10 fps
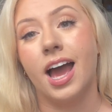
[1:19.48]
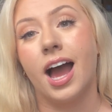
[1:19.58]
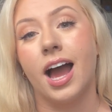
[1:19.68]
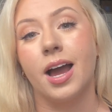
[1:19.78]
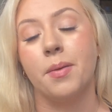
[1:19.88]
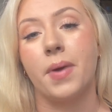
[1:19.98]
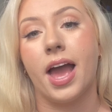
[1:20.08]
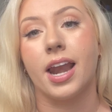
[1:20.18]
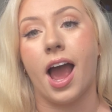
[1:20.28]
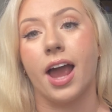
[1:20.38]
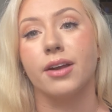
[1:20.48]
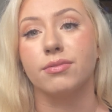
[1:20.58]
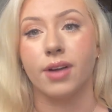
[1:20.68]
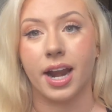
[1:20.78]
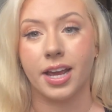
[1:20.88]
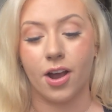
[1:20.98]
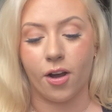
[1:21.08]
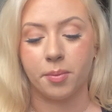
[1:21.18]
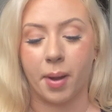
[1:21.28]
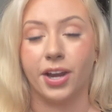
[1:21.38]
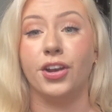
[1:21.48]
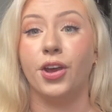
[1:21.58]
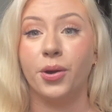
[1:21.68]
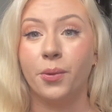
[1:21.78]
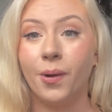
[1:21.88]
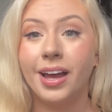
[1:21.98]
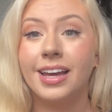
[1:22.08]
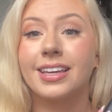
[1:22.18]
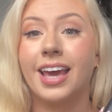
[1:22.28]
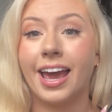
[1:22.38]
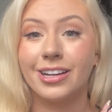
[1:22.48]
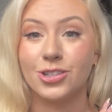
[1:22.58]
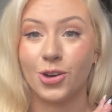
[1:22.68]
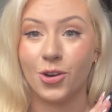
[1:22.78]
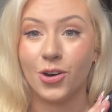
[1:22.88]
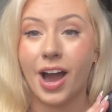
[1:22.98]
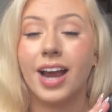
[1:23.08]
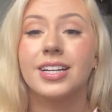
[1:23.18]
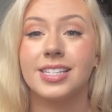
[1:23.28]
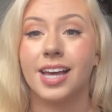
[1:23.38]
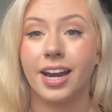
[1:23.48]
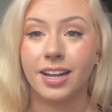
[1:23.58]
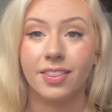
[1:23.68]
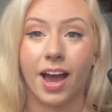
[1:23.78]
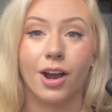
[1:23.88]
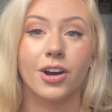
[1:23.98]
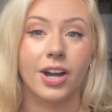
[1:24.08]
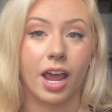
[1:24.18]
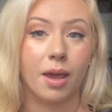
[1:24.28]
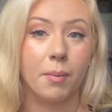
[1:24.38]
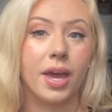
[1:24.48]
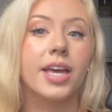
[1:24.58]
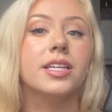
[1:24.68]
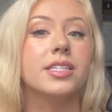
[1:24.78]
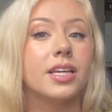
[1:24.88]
and I read it on my new Kindle. I decided that her name is